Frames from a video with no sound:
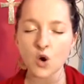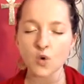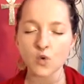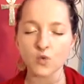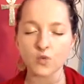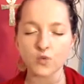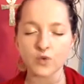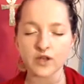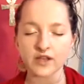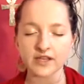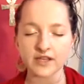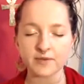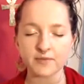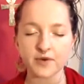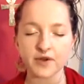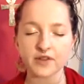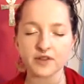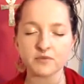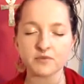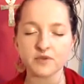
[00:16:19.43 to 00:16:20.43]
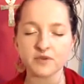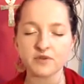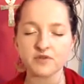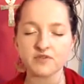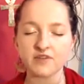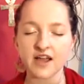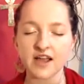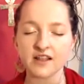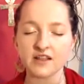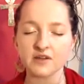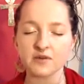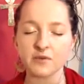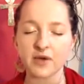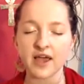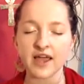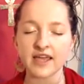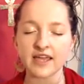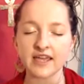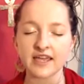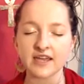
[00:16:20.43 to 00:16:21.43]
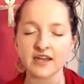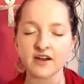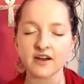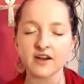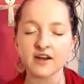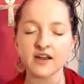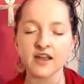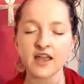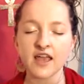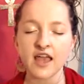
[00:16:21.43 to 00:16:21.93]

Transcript: Really bring the blue-violet ray here.